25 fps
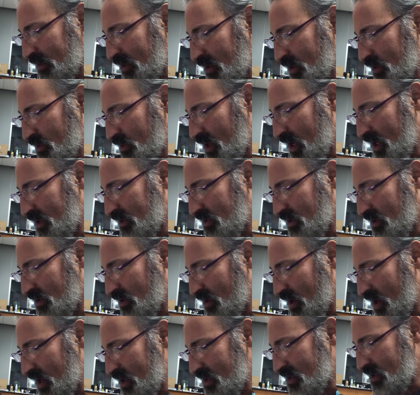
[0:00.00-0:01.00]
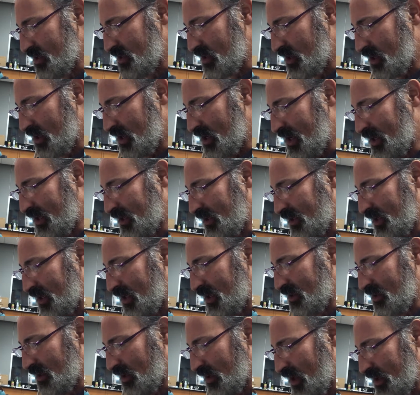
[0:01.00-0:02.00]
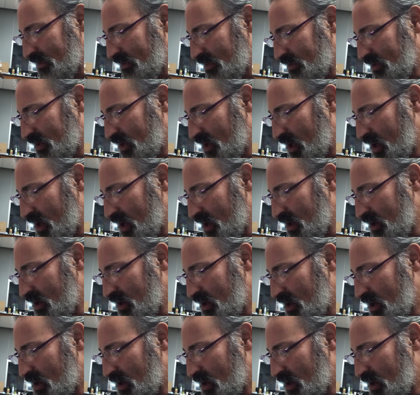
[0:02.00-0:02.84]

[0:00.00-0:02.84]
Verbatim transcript: to unite to Christ and lead the life of God,